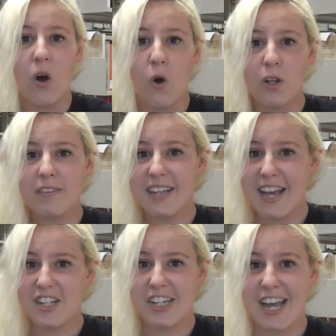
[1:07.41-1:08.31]
All of the
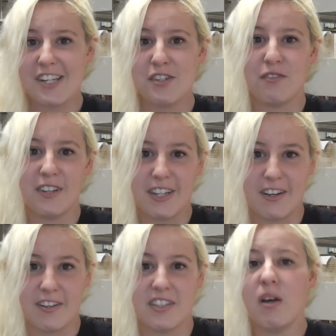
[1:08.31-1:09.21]
educational
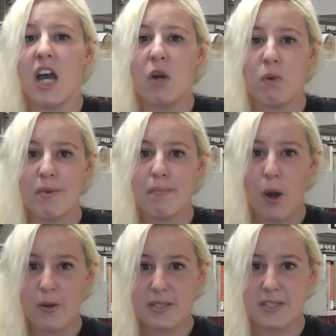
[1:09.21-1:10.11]
videos will be
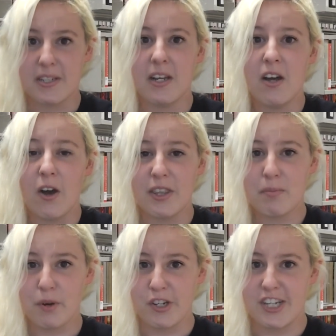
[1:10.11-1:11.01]
posted on the
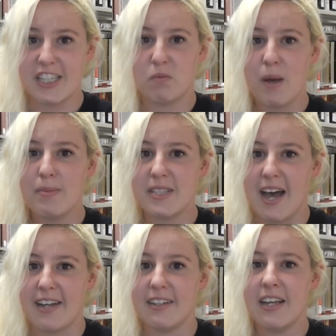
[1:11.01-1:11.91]
project's
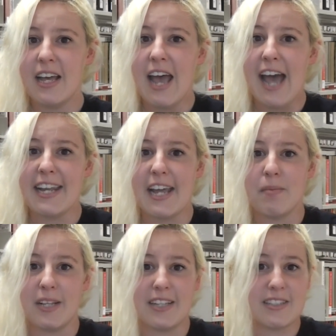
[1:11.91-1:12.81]
website,
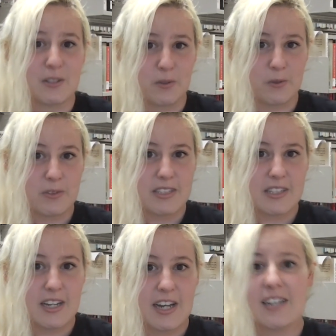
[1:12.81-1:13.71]
enabling
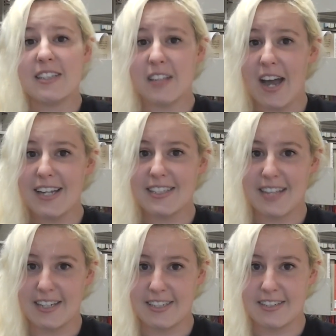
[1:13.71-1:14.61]
schools, science
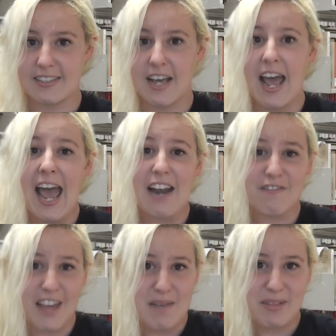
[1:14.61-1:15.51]
centres and
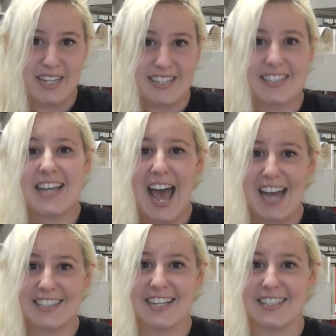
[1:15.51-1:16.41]
families to
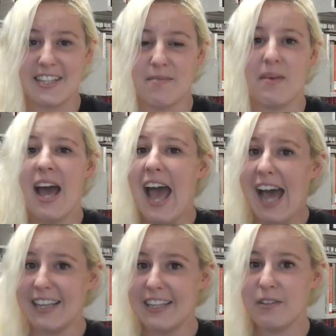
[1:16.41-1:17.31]
access them
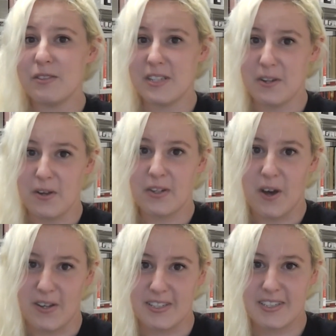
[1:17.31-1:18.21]
at little to no
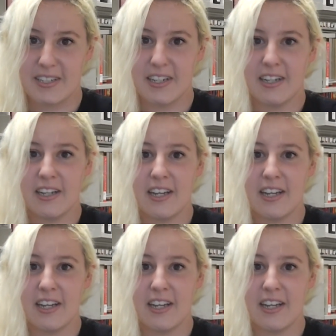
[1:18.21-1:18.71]
cost.